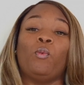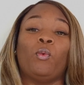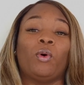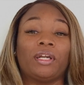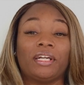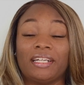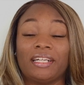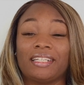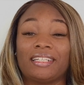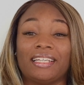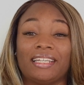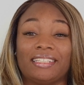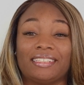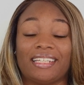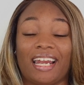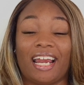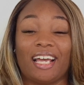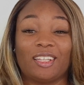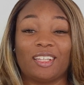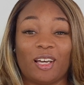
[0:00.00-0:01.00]
One of the things
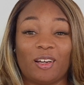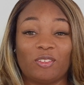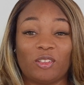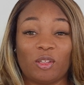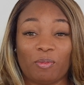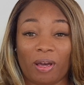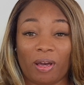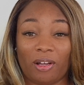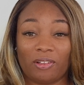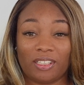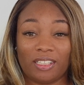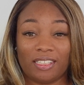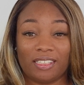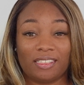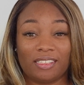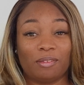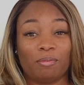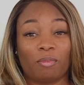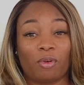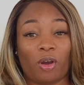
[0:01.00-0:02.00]
that I loved about
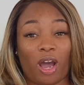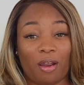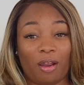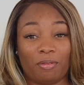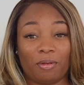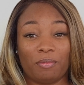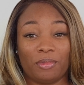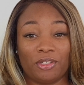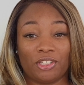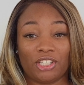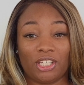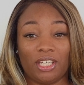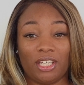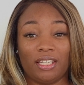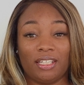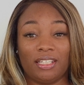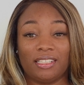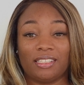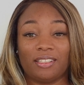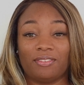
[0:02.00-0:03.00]
this carpet
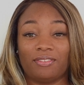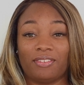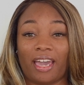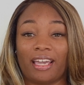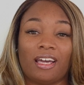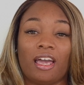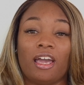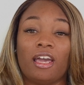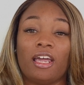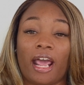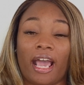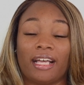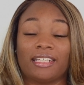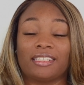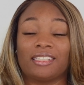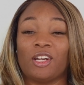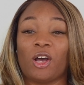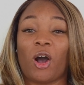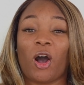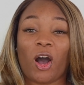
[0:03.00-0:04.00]
machine is the fact it
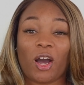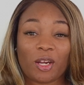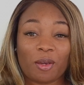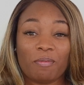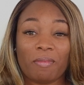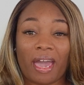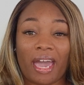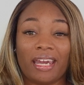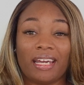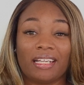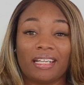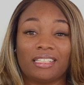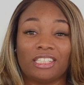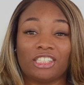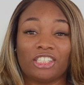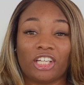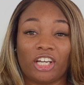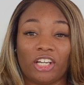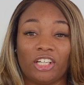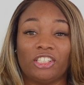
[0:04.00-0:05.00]
has an automatic
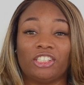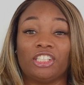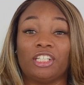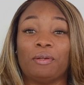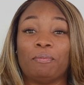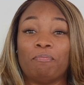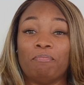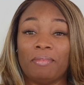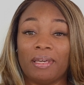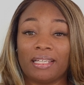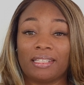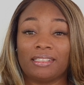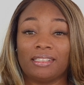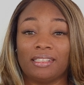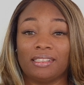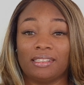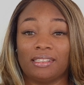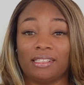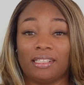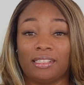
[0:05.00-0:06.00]
detergent
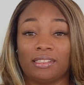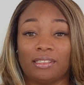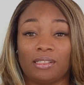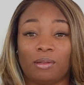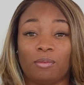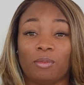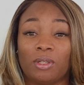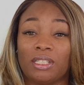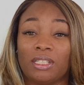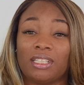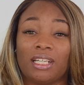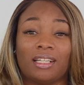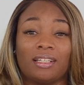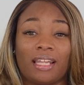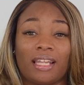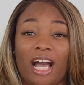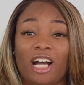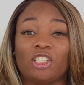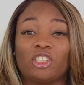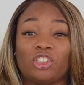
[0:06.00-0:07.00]
mixing system, which
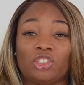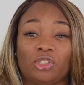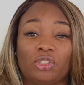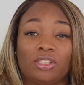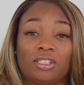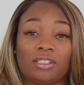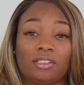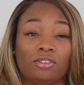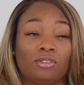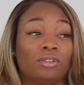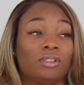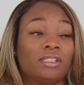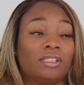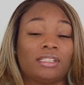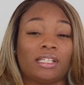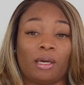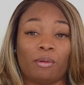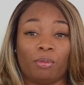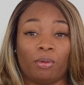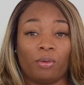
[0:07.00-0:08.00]
allows you to
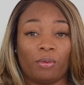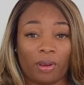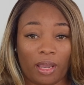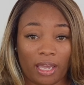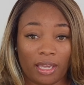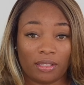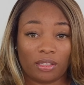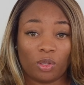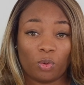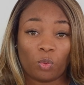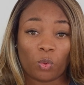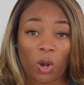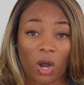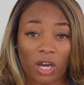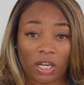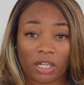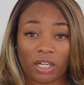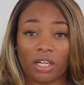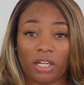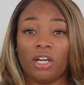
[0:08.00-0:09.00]
separate the
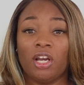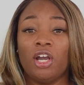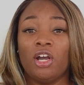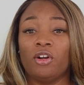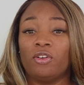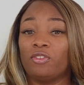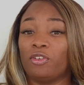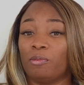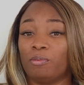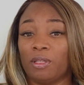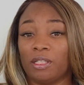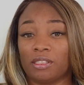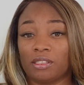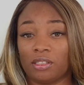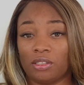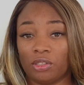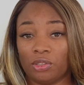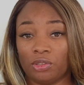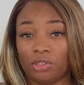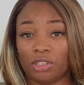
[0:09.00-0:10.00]
water from the
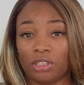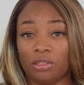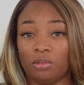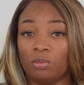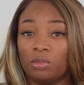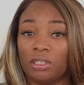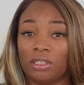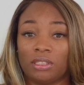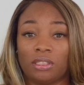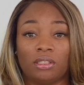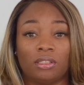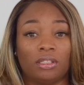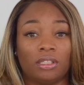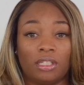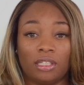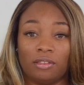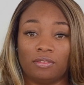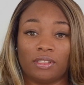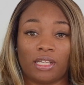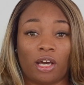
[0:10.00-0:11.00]
solution, which
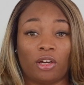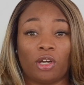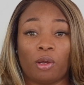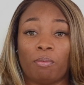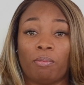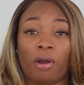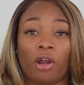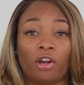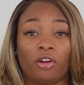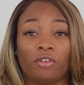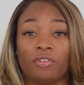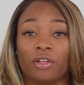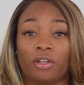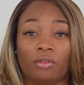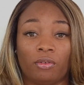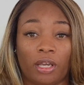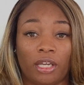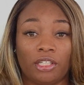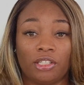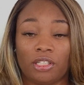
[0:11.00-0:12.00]
gives out a perfect
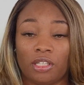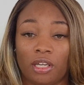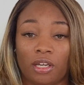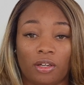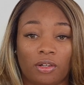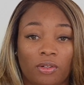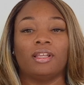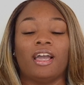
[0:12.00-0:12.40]
ratio.